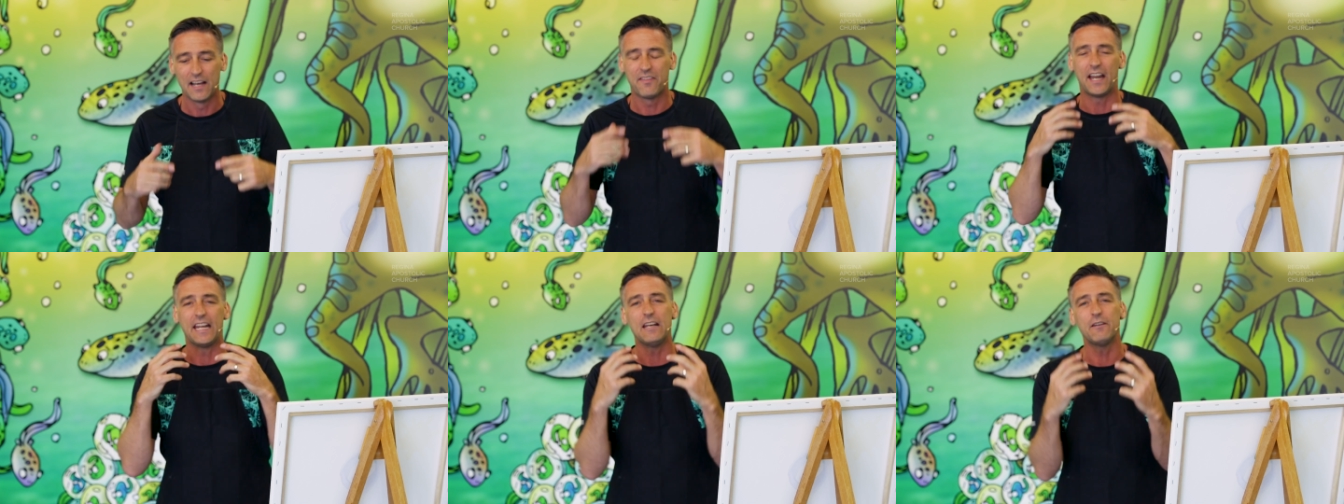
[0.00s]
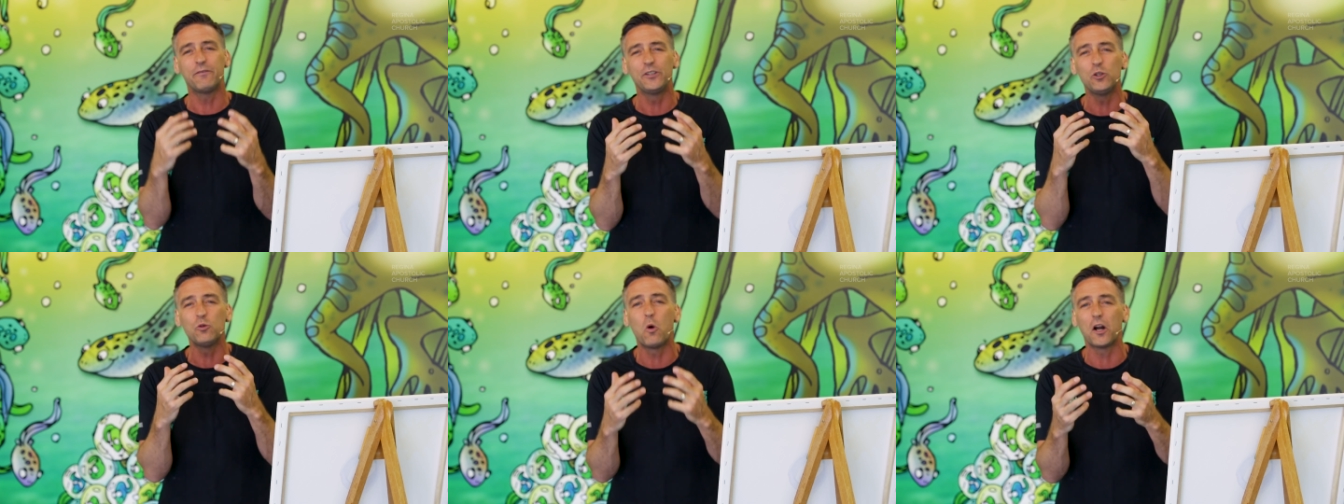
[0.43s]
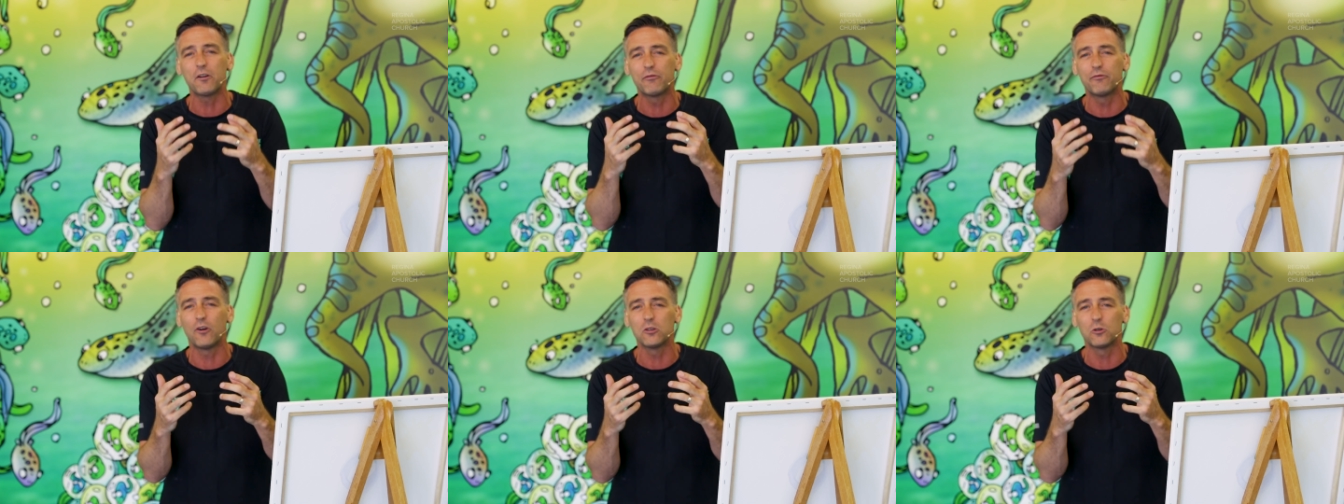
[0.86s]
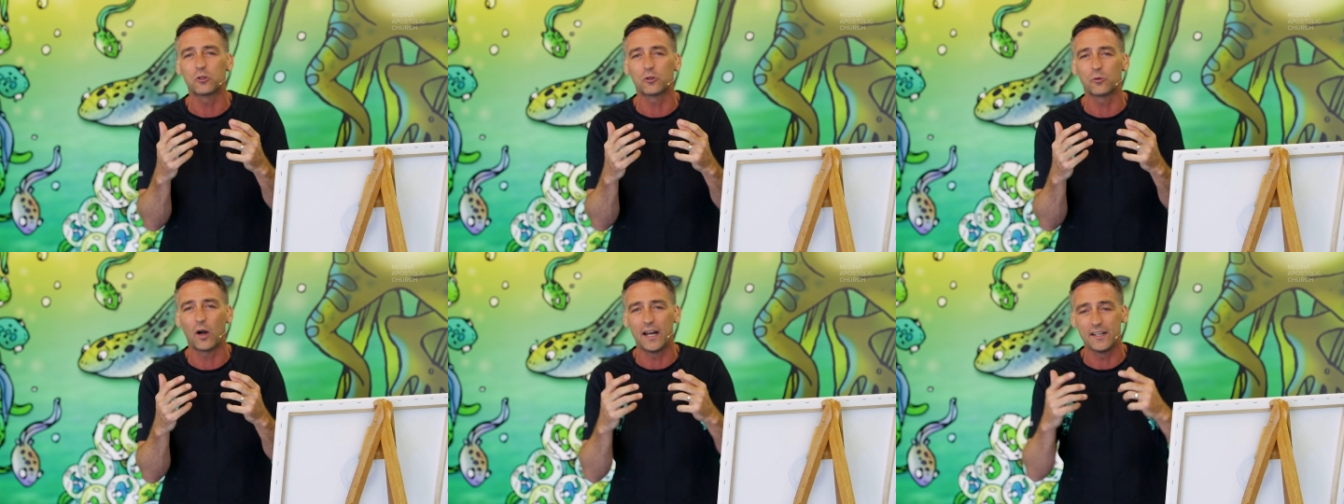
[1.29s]
that if you want to follow
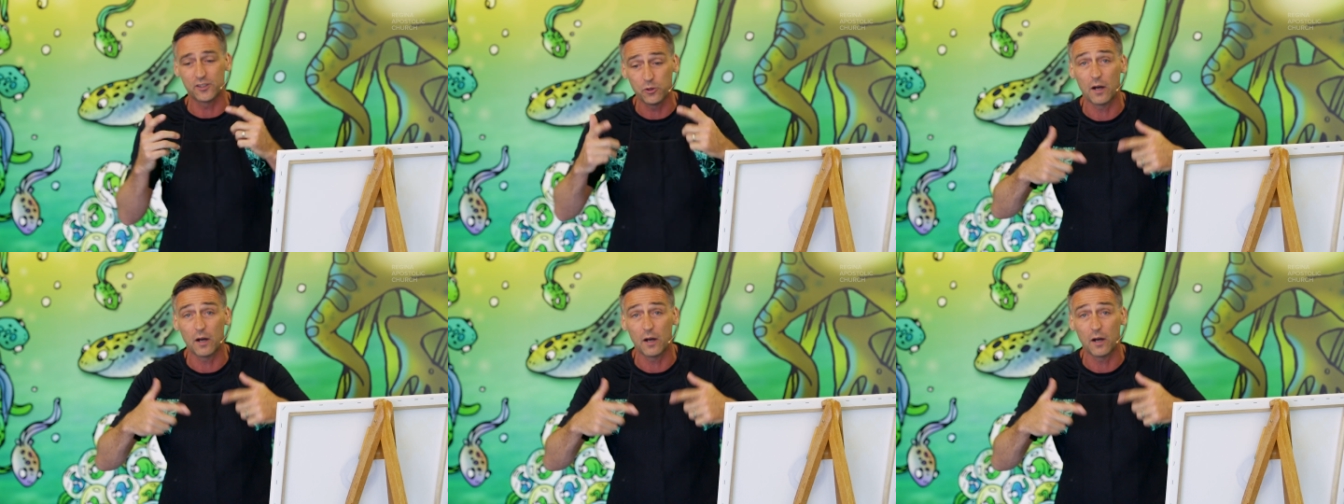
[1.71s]
Christ,